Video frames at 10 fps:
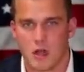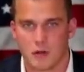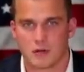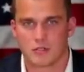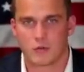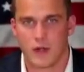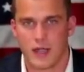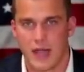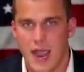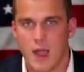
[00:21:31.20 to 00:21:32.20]
in Congress
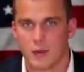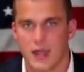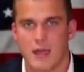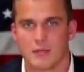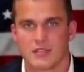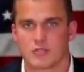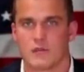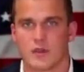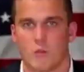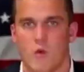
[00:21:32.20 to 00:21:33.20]
right now would not be
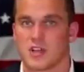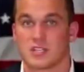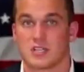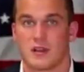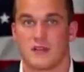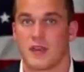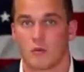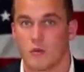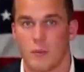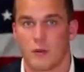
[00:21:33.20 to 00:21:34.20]
serving in Washington if they
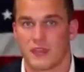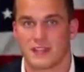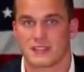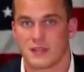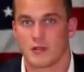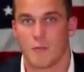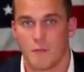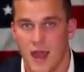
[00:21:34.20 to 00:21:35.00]
grew up within a single